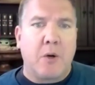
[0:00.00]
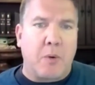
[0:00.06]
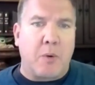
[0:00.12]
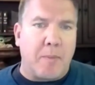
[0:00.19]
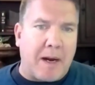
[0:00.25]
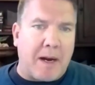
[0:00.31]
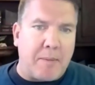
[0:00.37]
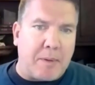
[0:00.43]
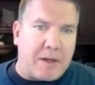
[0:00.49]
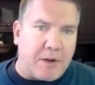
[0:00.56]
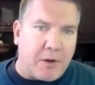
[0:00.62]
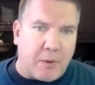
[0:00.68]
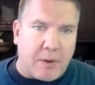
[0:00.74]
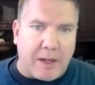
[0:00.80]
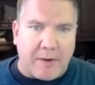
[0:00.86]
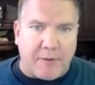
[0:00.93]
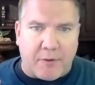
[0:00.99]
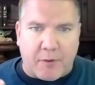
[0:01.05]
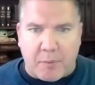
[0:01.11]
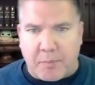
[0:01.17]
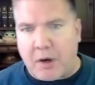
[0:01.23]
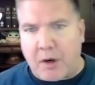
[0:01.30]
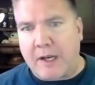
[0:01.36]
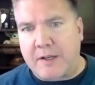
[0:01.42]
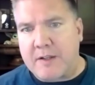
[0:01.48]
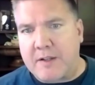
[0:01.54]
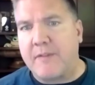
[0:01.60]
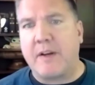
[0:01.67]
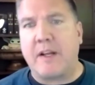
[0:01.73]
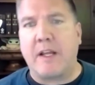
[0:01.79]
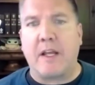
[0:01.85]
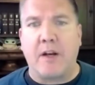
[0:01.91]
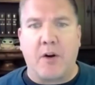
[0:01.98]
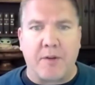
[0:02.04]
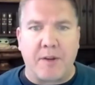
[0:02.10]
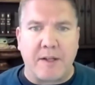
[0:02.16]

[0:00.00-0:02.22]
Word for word: We might be doing for productivity and all